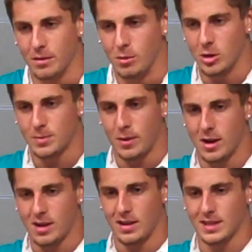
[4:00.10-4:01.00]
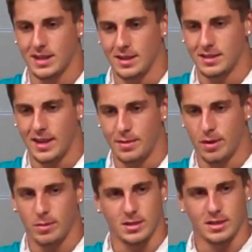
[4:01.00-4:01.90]
the most part, it's going to stay
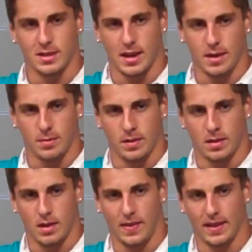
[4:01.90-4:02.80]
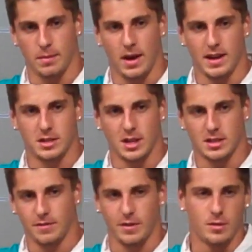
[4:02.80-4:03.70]
pretty much the same. I think they might
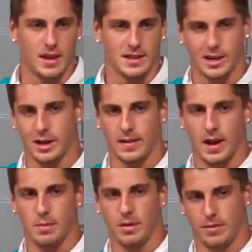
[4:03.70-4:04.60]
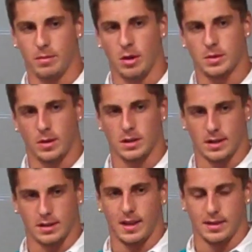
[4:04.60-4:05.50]
adjust a few things here and there, but for the most part, it's
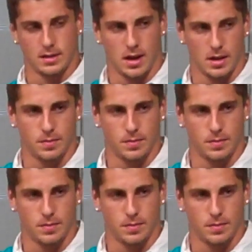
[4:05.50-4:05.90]
going to stay the same.